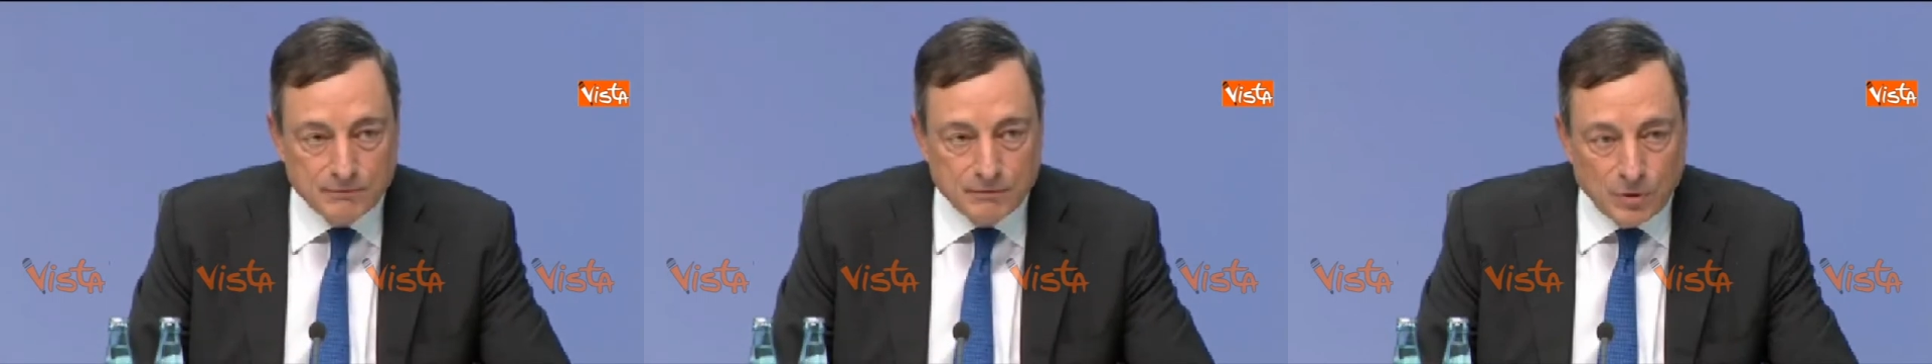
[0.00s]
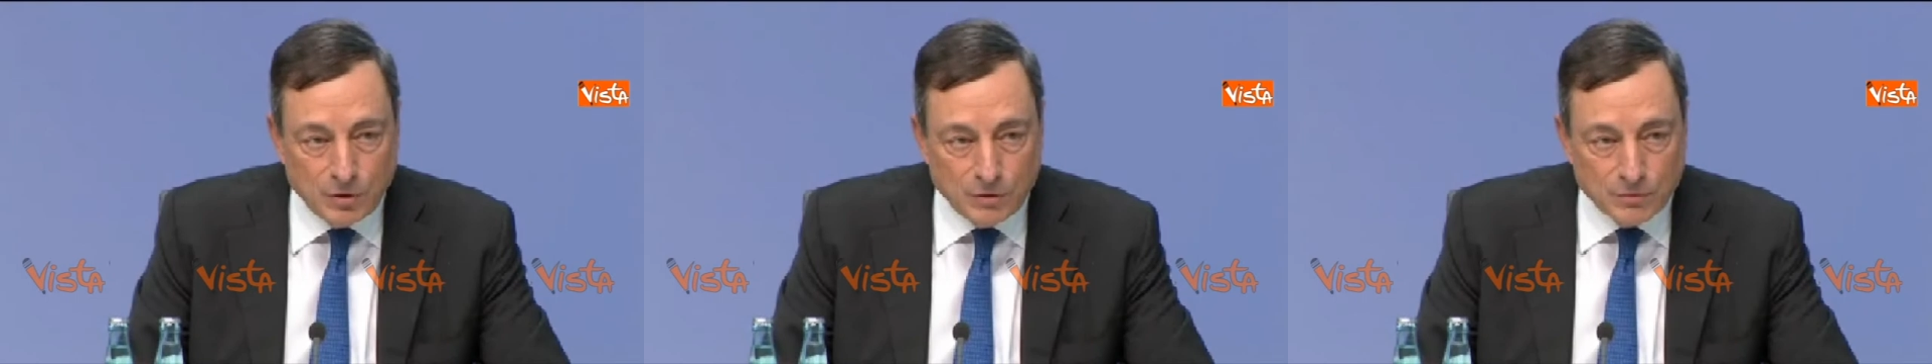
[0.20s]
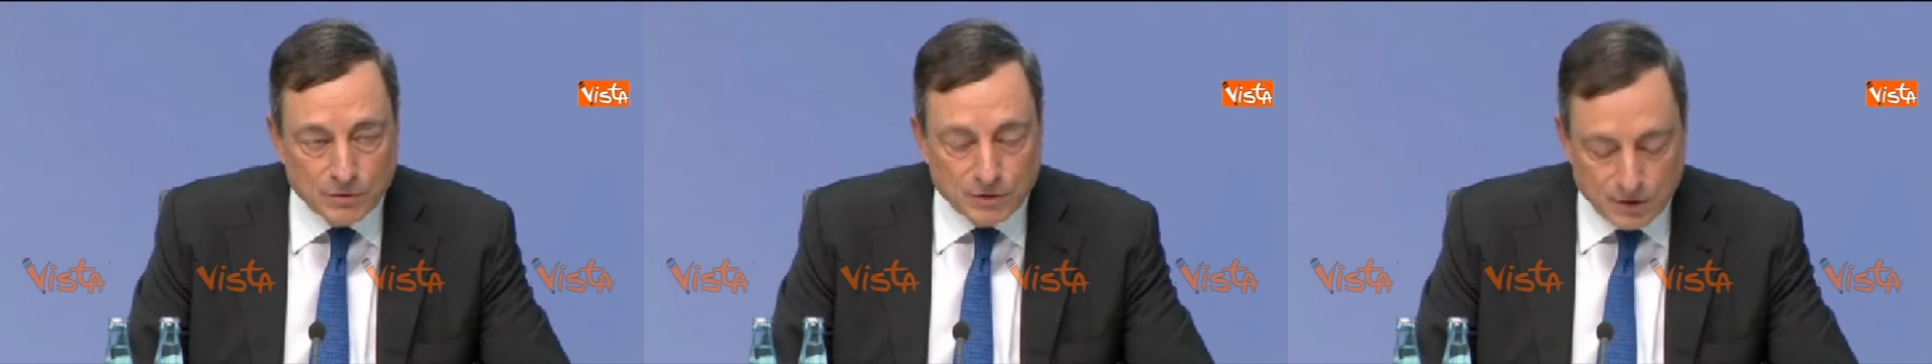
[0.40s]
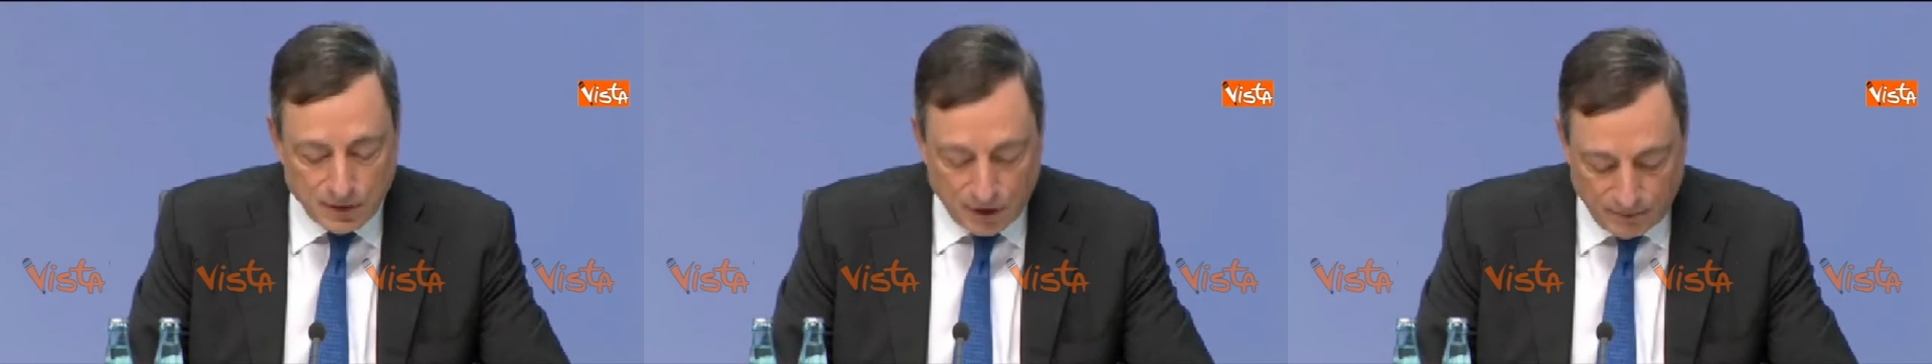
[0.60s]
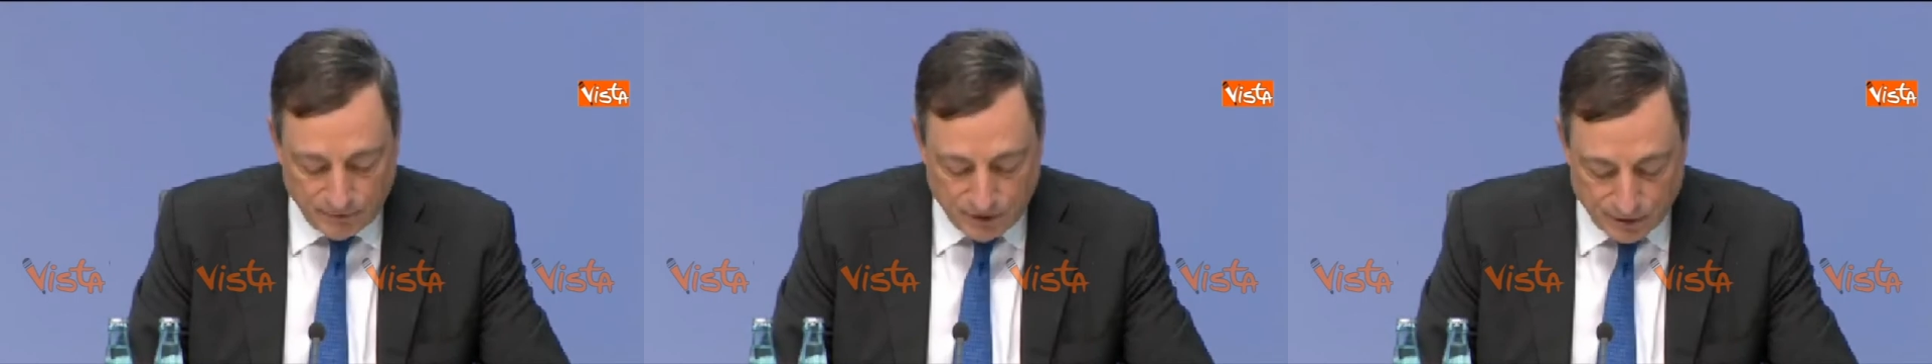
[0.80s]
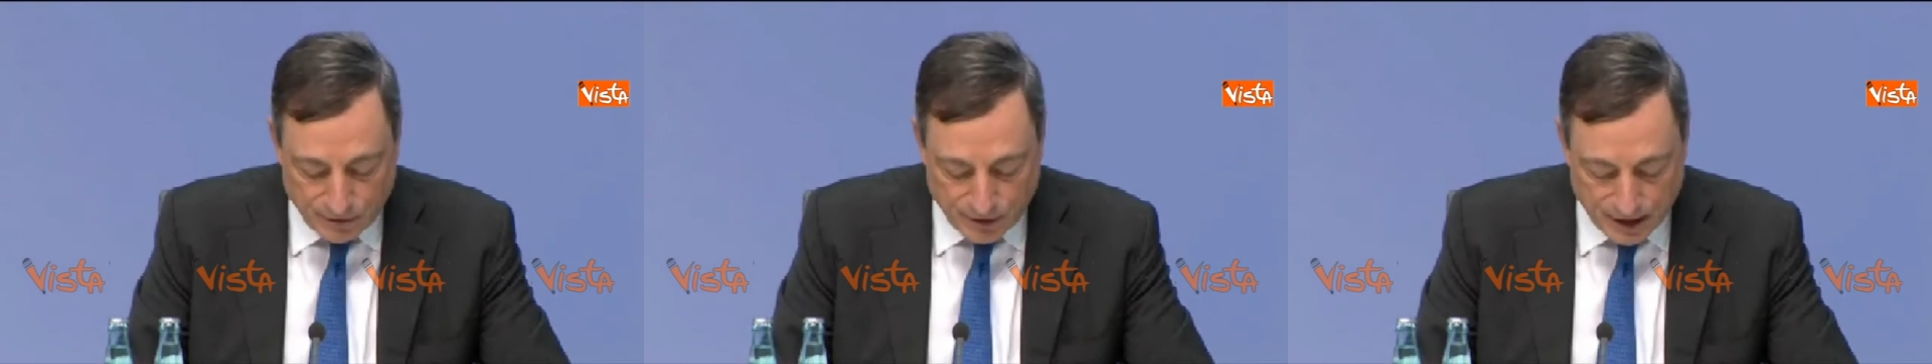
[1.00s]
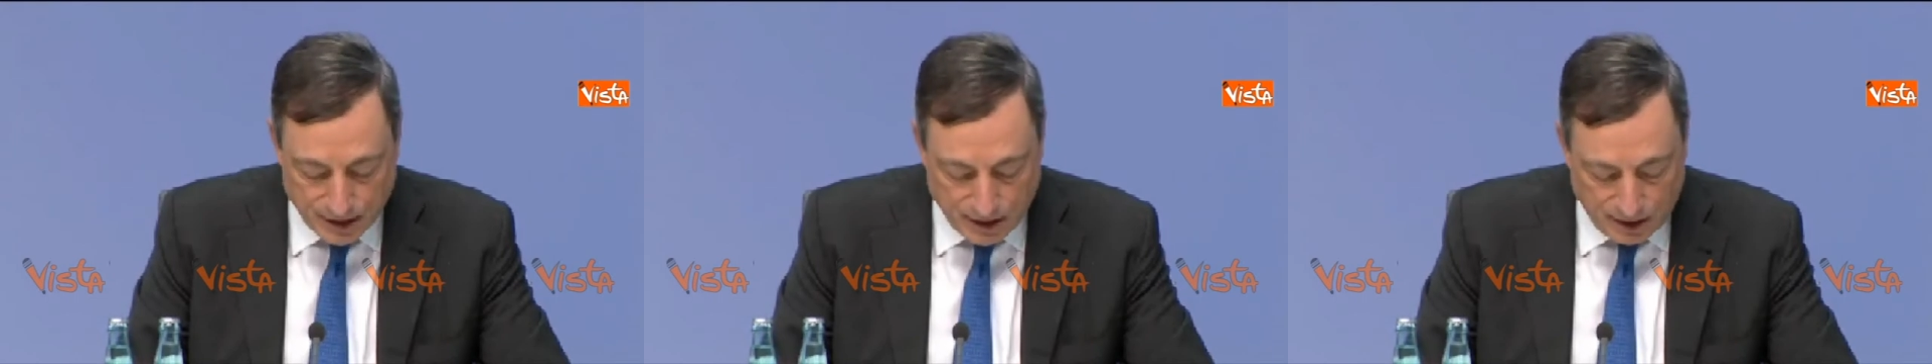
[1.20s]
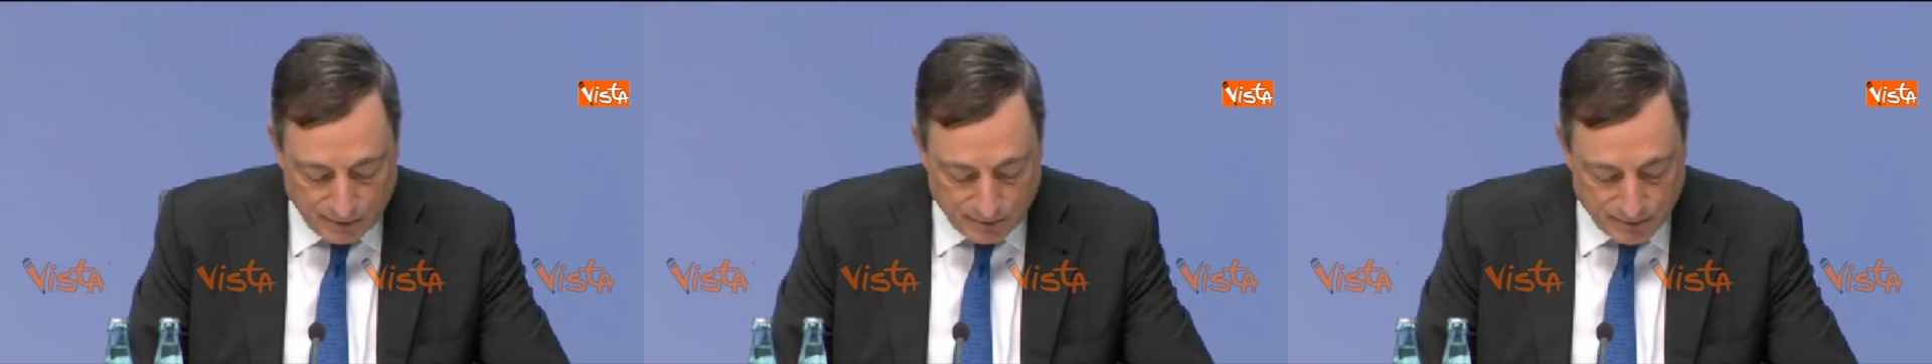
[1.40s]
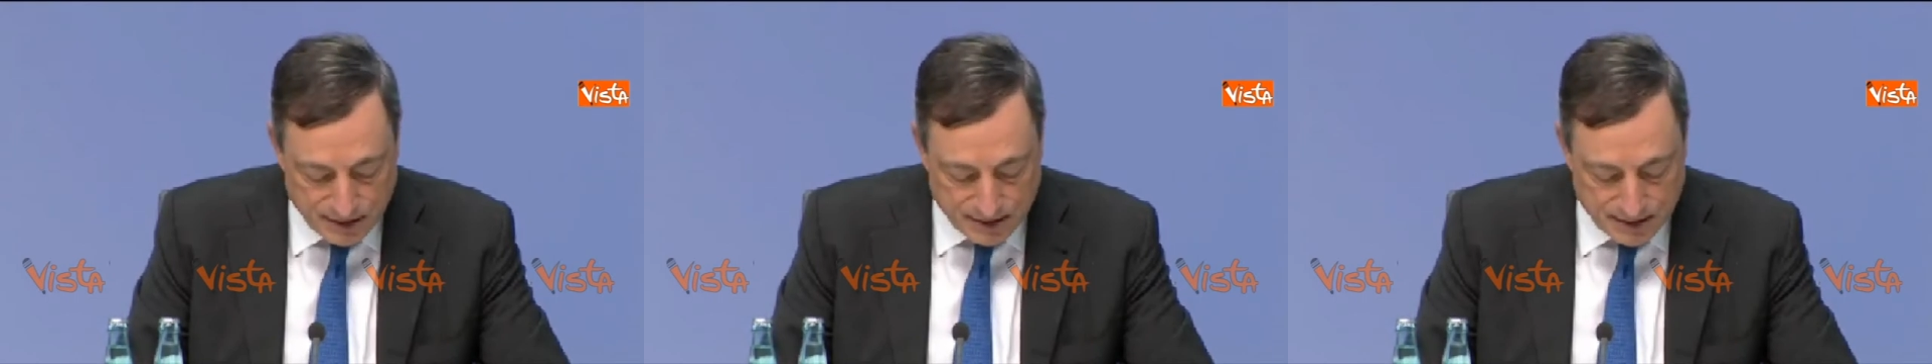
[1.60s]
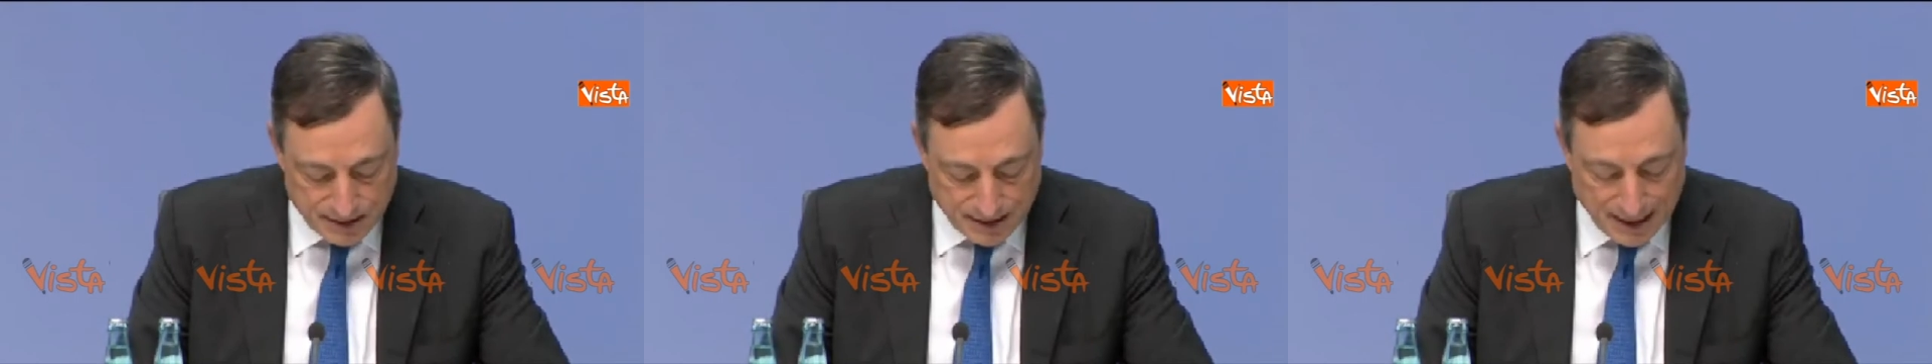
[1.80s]
both of the Greek
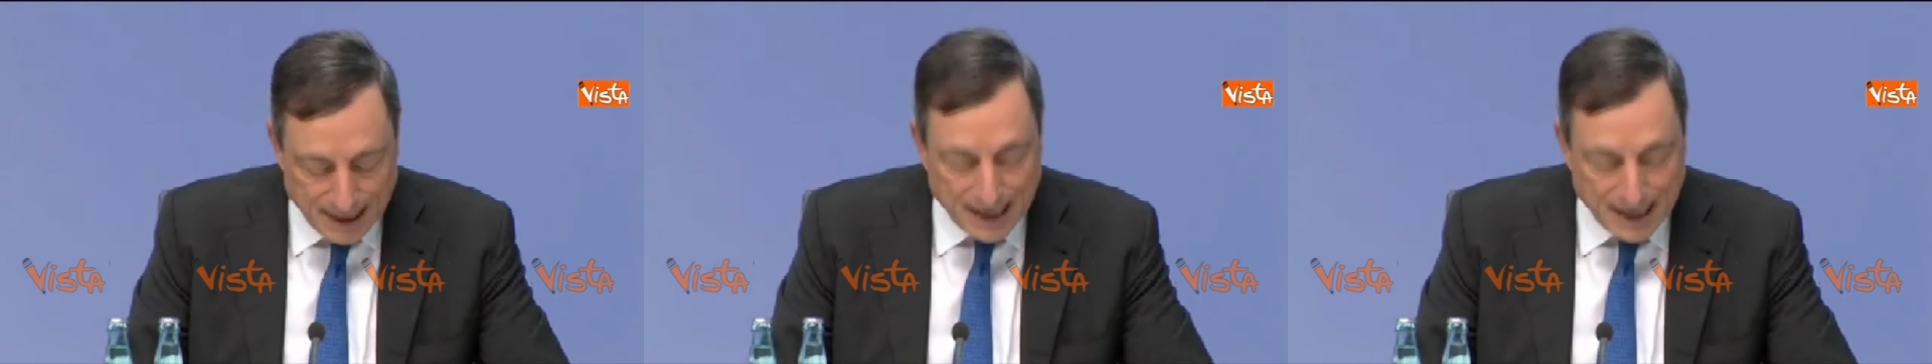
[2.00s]
government